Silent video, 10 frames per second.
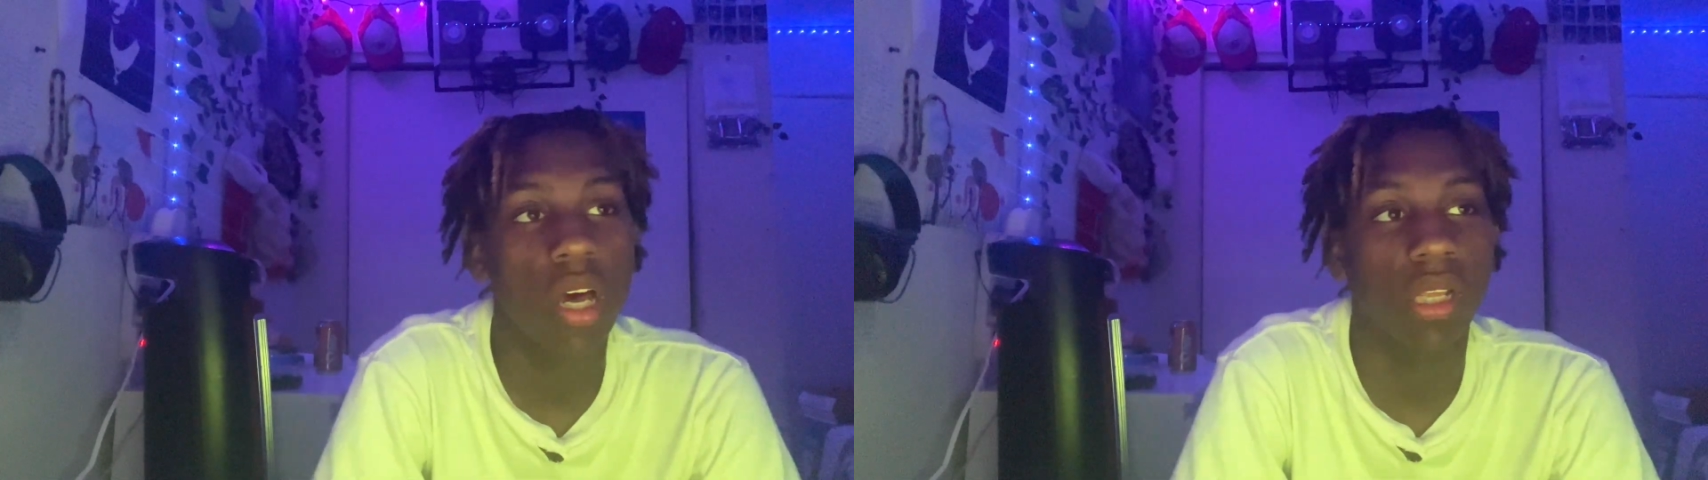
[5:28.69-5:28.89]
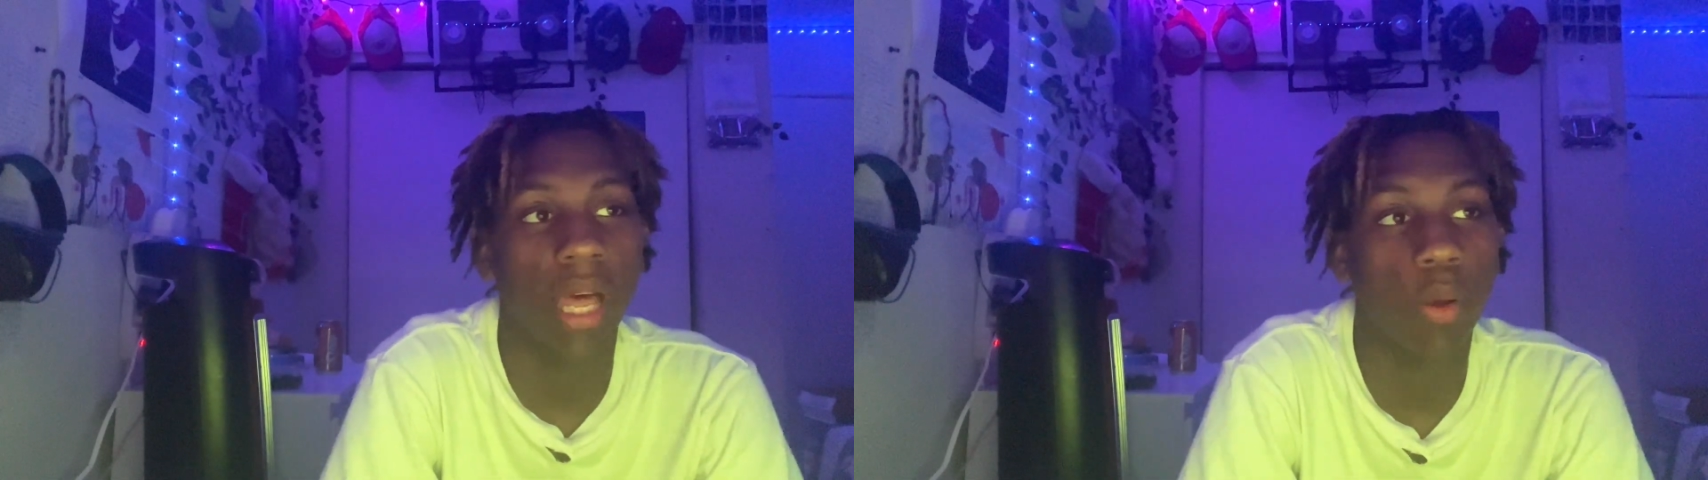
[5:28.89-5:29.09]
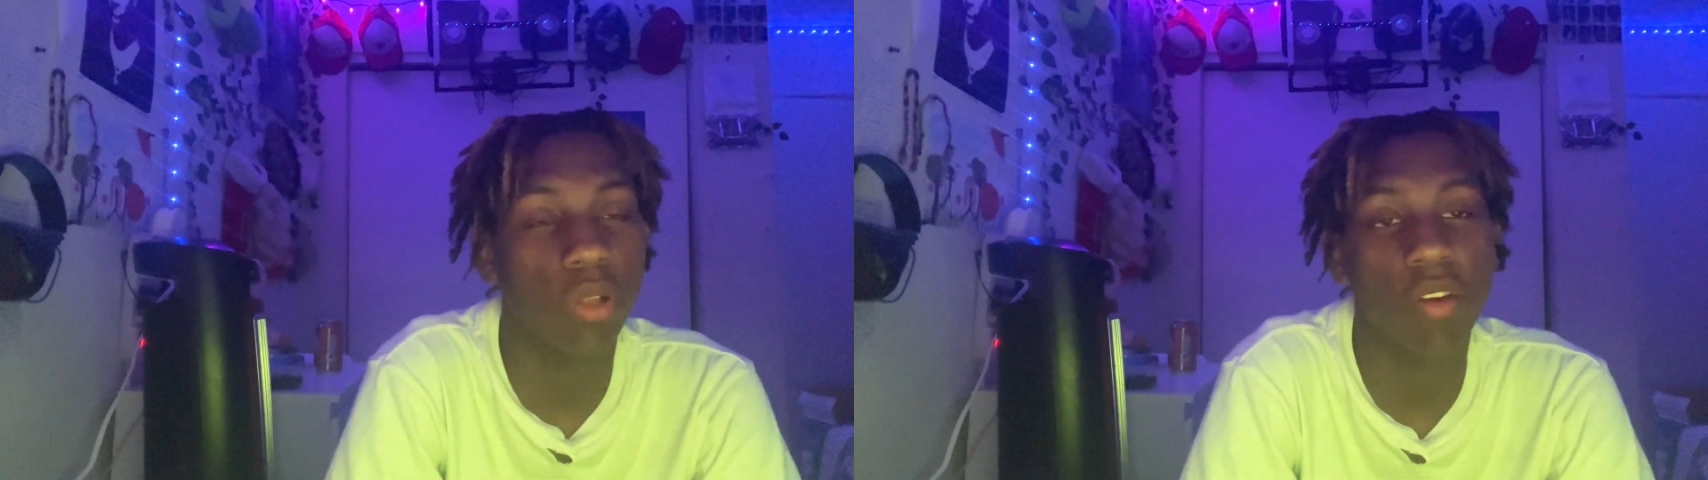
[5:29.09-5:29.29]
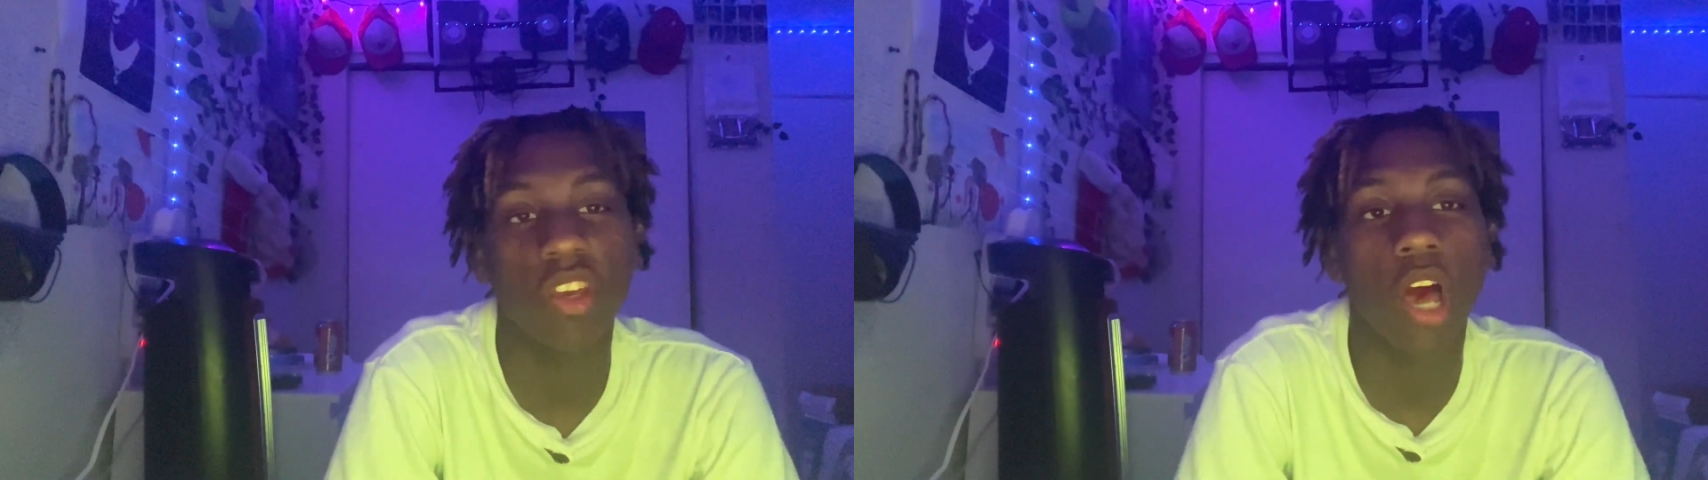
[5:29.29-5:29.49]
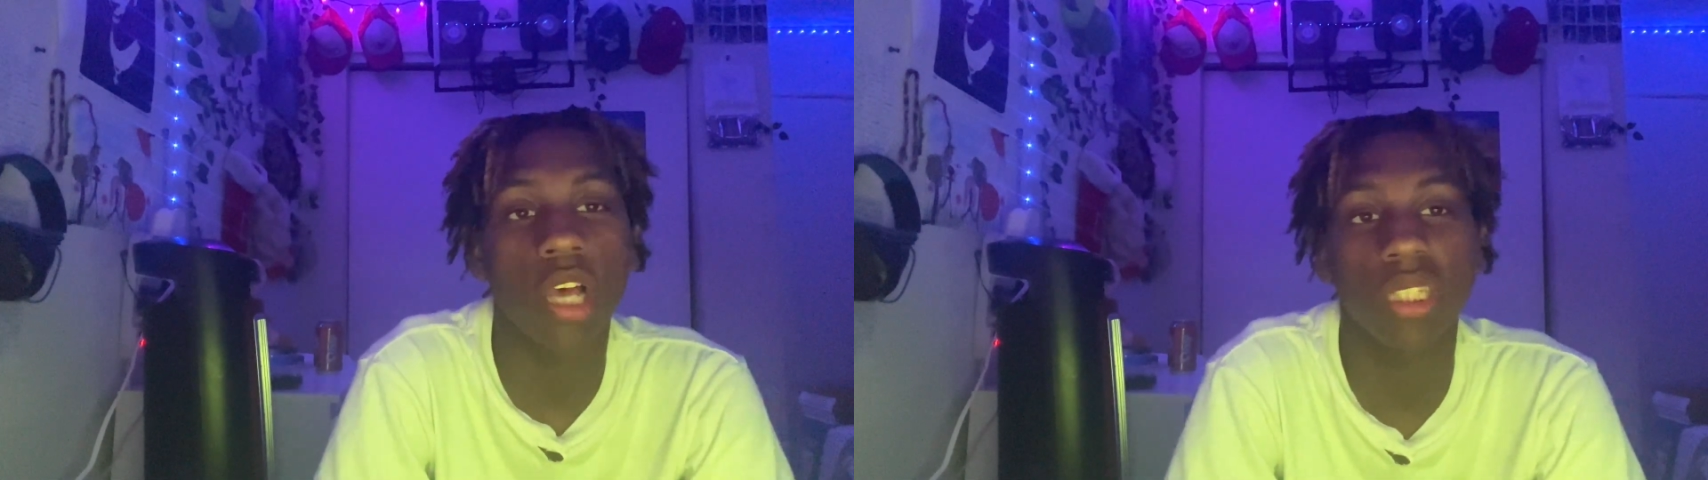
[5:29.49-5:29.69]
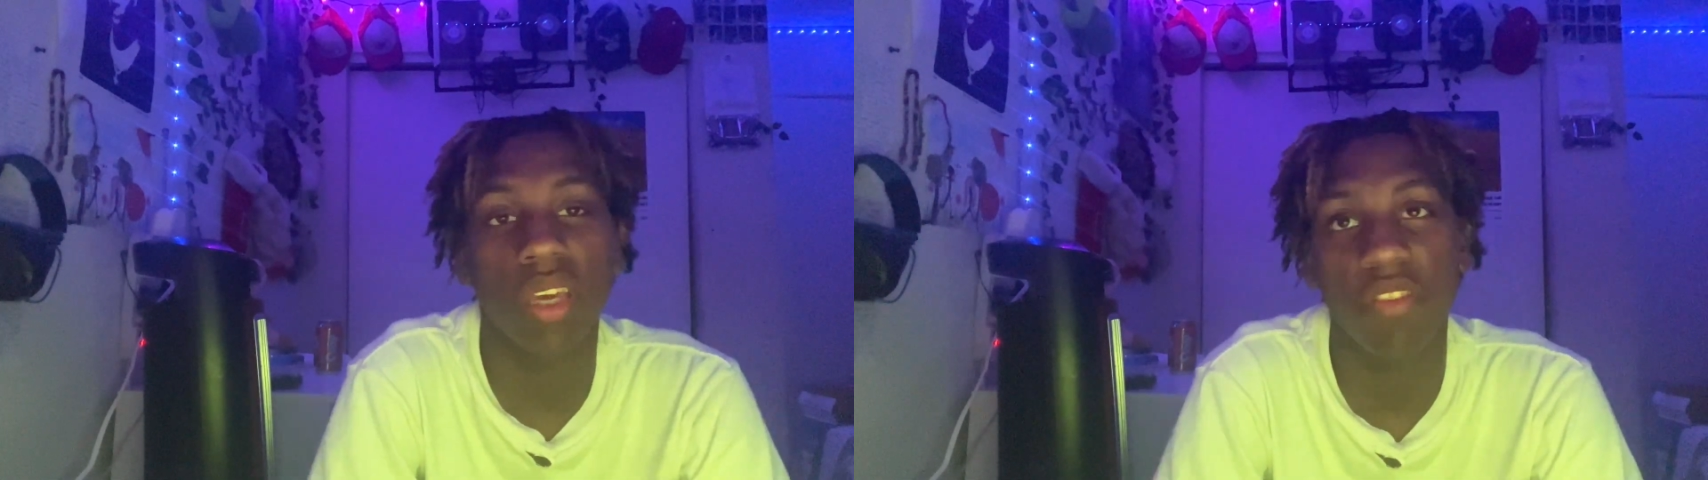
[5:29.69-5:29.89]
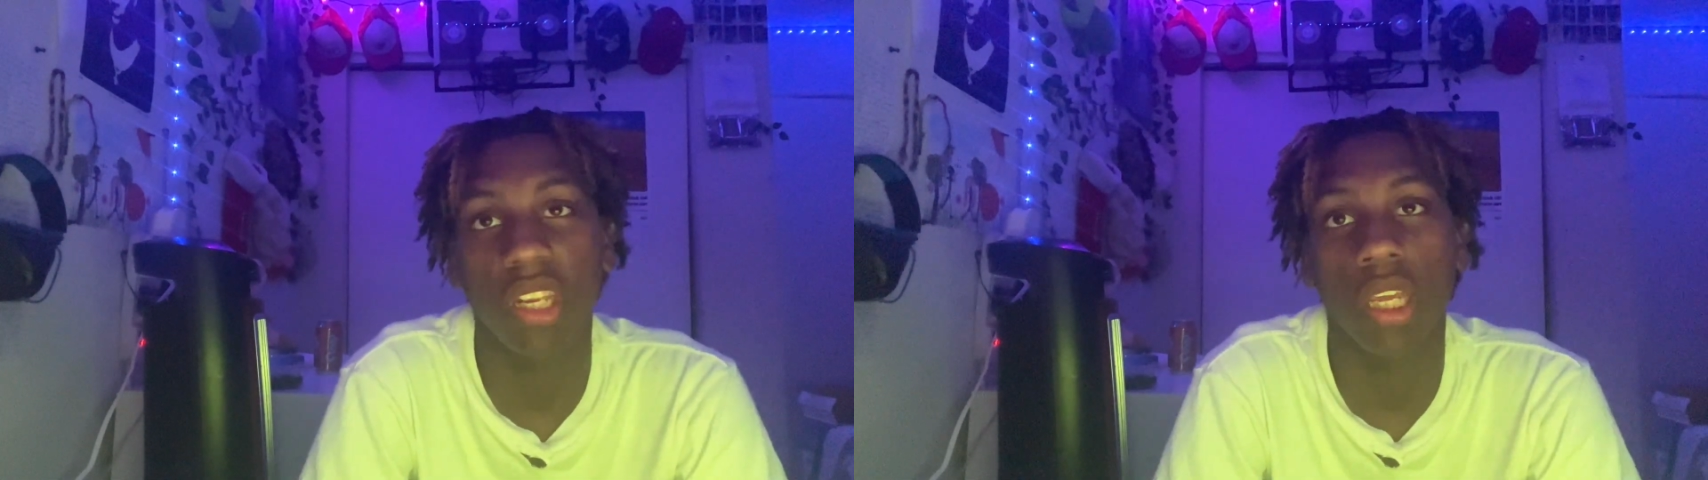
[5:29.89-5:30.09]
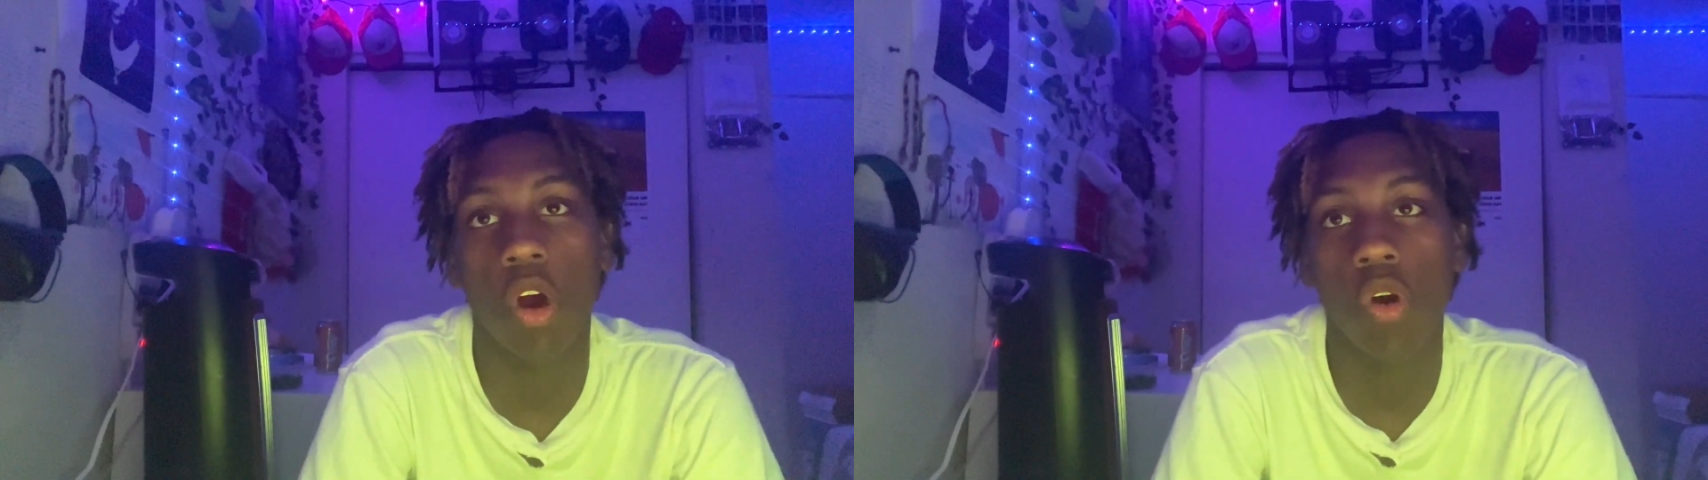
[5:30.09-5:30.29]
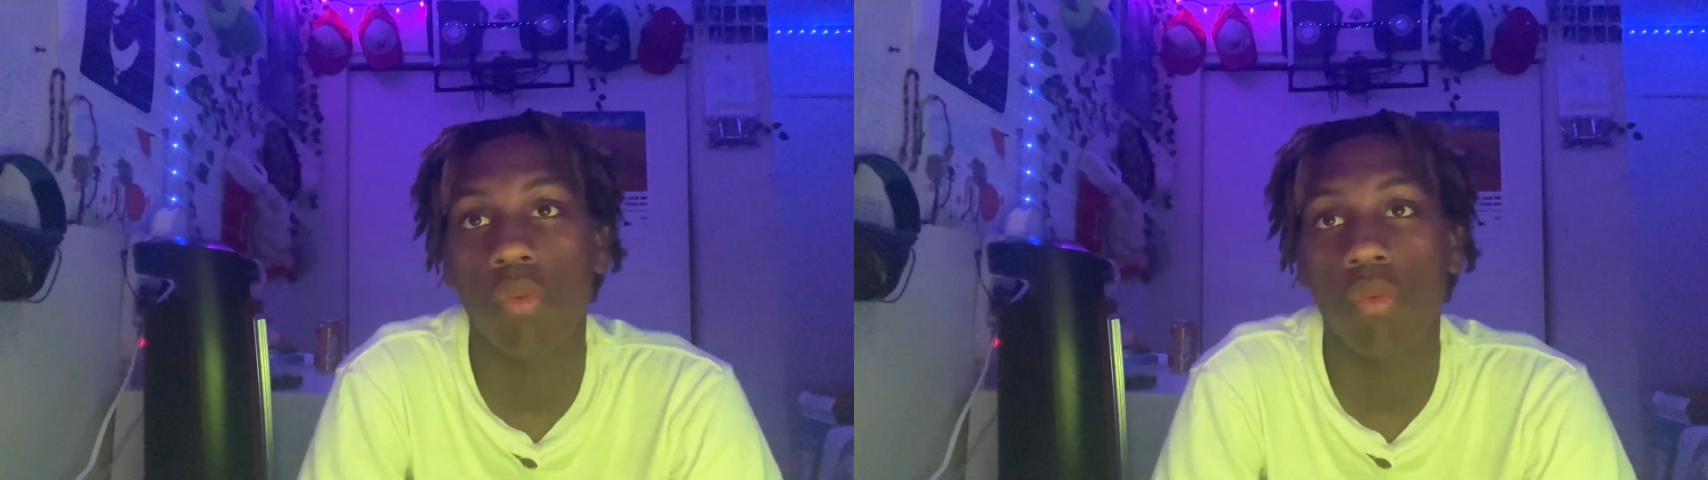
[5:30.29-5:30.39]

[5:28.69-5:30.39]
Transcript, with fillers: Like whenever y'all see a video,